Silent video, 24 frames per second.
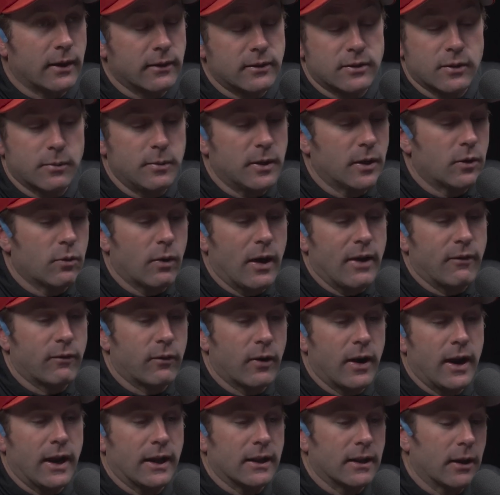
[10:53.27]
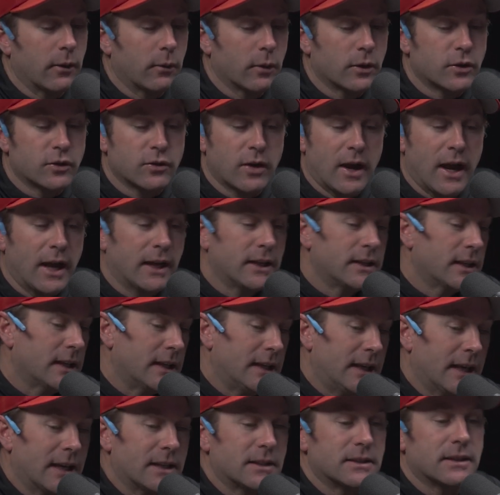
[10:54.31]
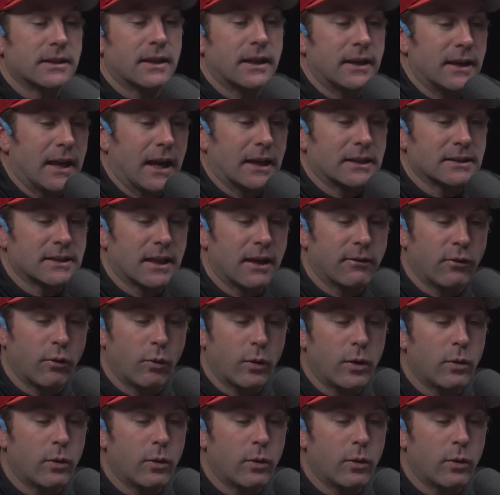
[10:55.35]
And to be quite frank, like, we're trying to get to the next level.